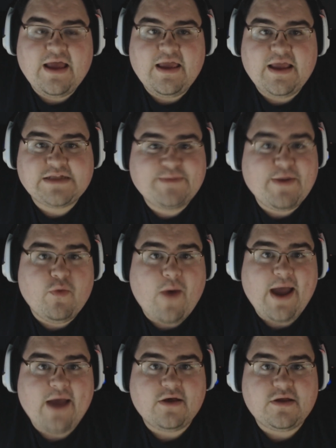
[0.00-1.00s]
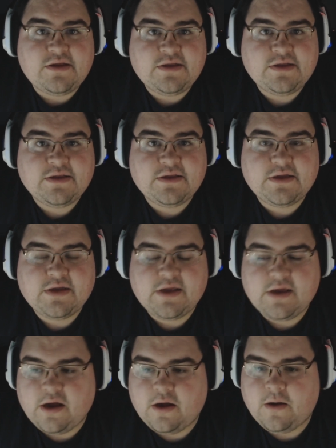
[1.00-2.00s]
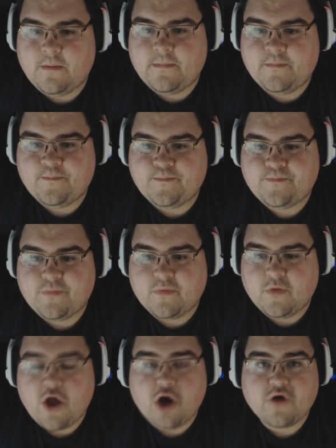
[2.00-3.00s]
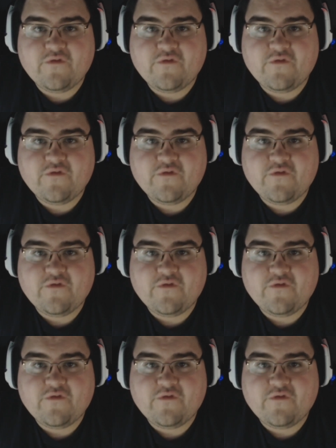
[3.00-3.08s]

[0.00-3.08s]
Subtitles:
It's been a while, longer